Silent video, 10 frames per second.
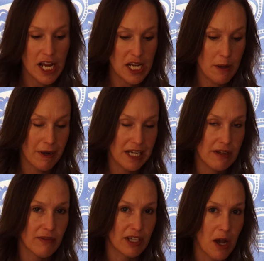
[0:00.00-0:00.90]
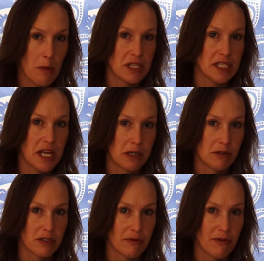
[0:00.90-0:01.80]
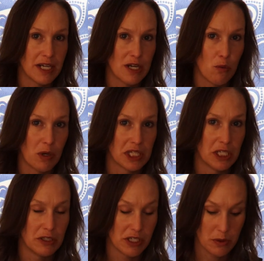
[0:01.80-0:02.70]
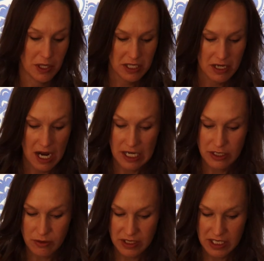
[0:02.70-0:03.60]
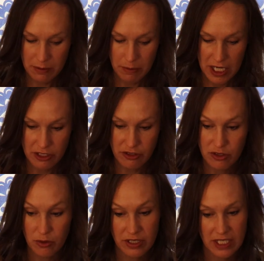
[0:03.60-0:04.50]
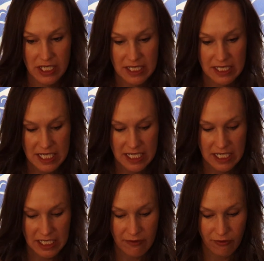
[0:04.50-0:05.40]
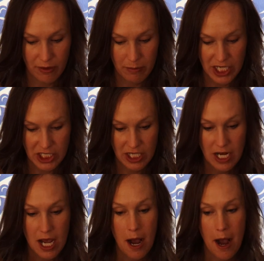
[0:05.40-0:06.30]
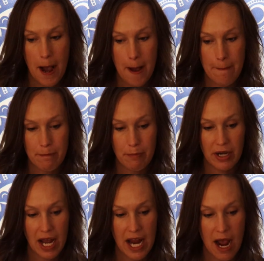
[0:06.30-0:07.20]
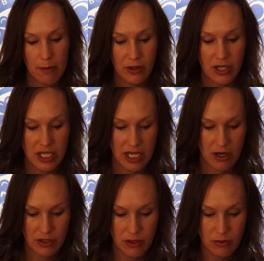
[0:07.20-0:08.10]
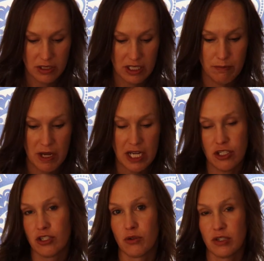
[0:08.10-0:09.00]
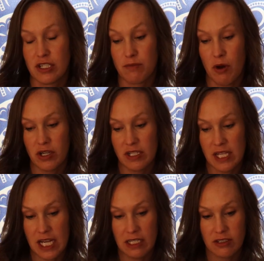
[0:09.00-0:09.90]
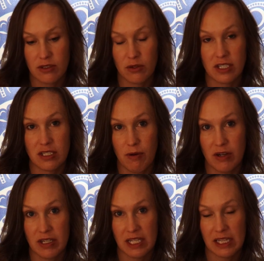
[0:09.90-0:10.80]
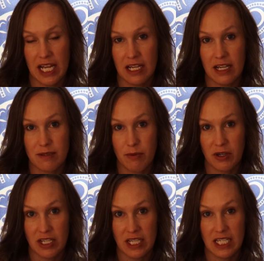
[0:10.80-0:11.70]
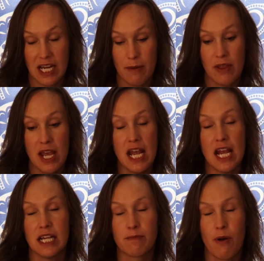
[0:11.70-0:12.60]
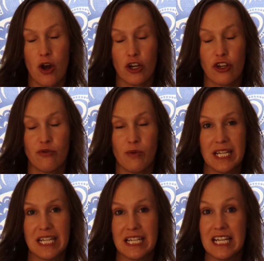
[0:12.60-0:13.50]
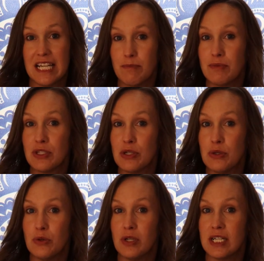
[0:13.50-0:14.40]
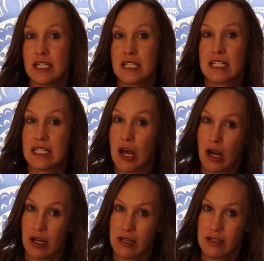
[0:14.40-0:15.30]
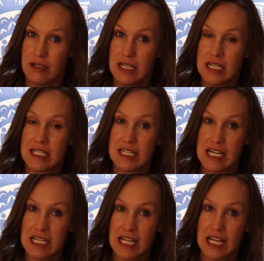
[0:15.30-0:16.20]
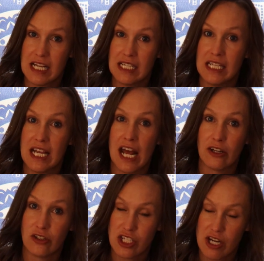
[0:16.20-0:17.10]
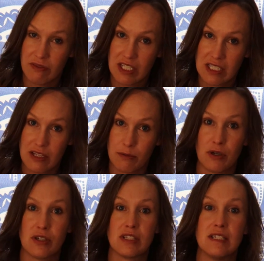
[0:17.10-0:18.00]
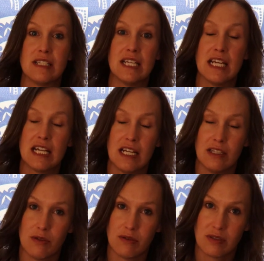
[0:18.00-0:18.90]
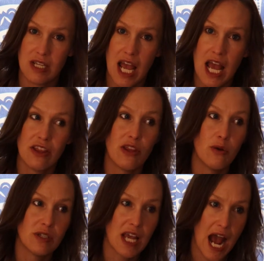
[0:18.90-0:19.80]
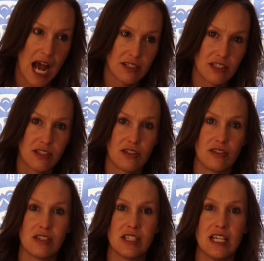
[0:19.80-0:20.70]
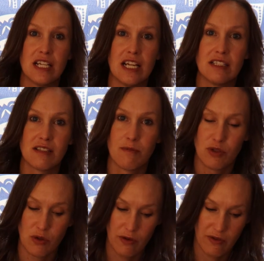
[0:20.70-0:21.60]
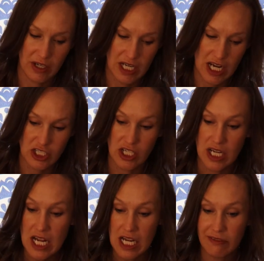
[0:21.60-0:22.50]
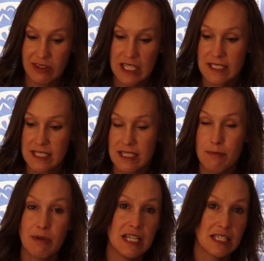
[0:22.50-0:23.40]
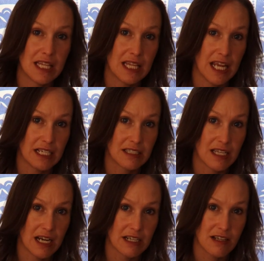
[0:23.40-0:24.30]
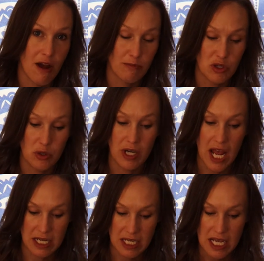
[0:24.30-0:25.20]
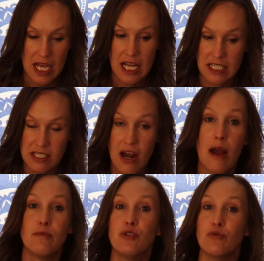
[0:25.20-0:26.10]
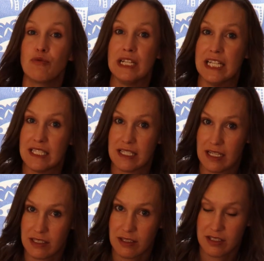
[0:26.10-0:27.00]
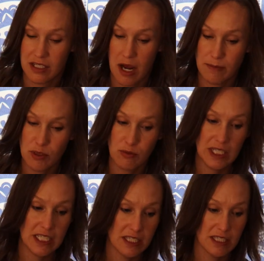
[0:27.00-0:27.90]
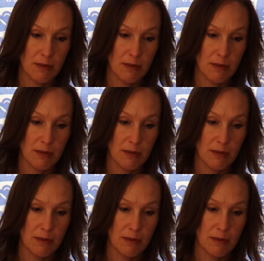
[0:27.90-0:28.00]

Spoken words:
You might even come to tarot to find out what they're doing. I do see the Page of Swords. It is seeking information. But I am going to tell you, this Page of Swords is part of the Eight of Swords. It's part of the lake. It's part of the depth. It's part of what keeps you stuck. Seeking the energy of this other person, seeking those answers, seeking some sort of a connection. If this is the piece of things that has come to an end, it's time to release it. It's time to release it.